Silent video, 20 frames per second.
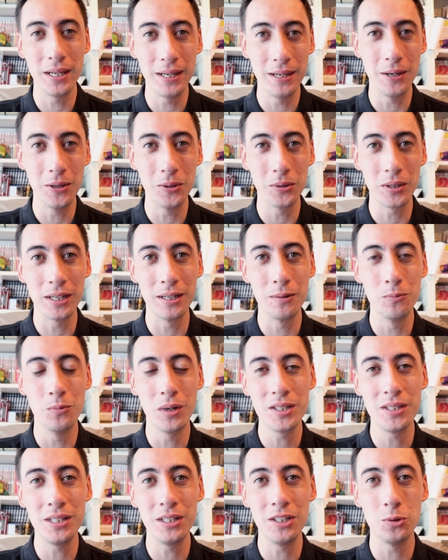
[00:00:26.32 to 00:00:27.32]
Ben Hogan.
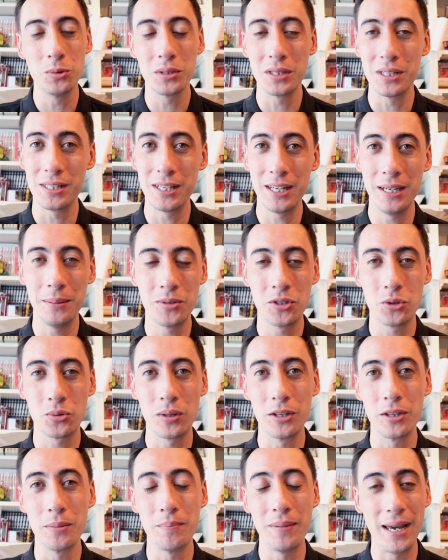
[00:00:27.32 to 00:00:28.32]
What does he do with his hips
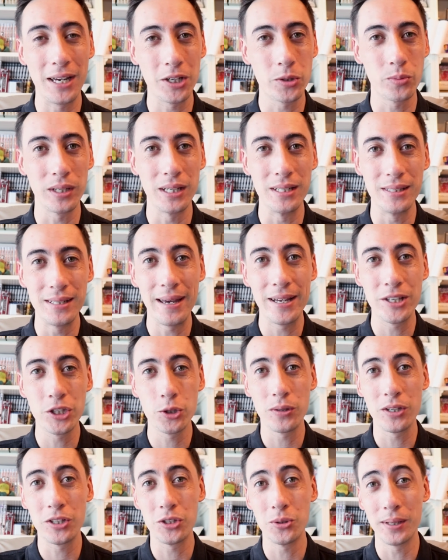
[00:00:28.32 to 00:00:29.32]
throughout the backswing and
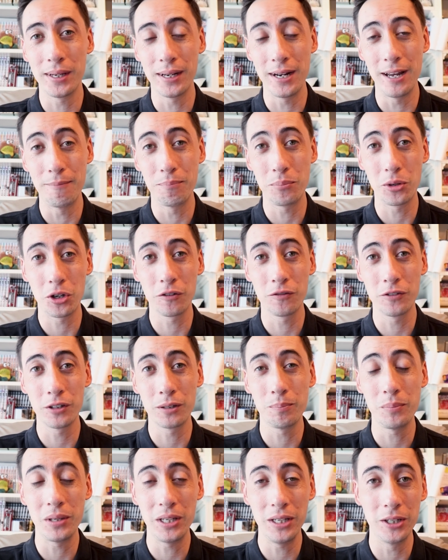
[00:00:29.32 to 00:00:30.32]
downswing so he can have
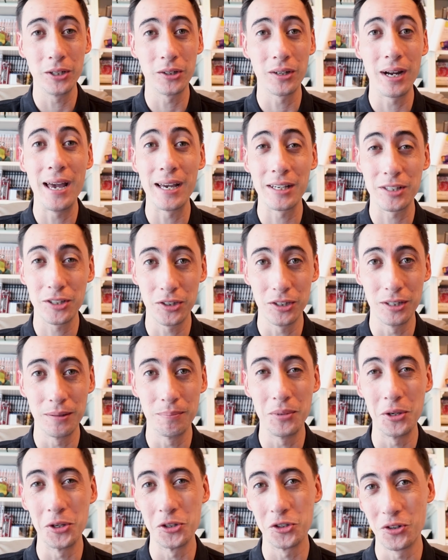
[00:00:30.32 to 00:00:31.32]
perfect, pure,
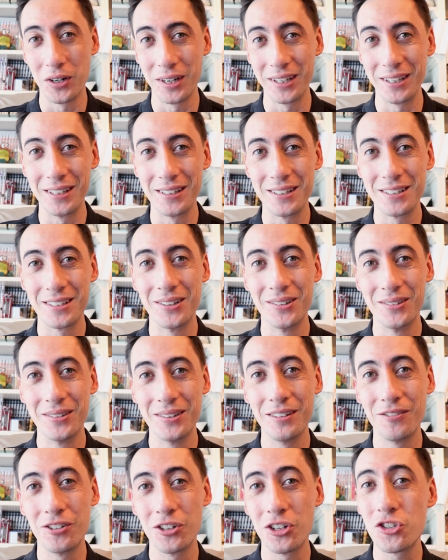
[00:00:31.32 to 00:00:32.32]
excellent ball striking? So
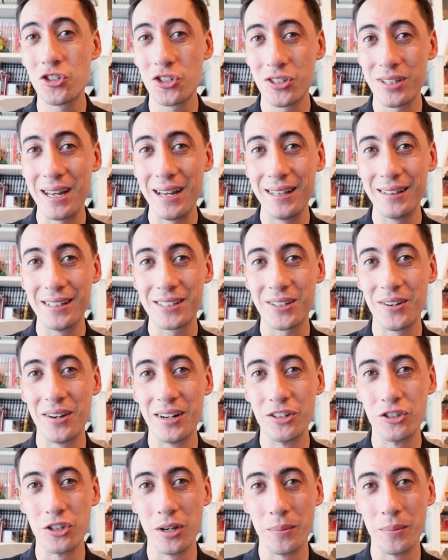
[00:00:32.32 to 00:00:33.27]
if you're interested in that, let's go ahead and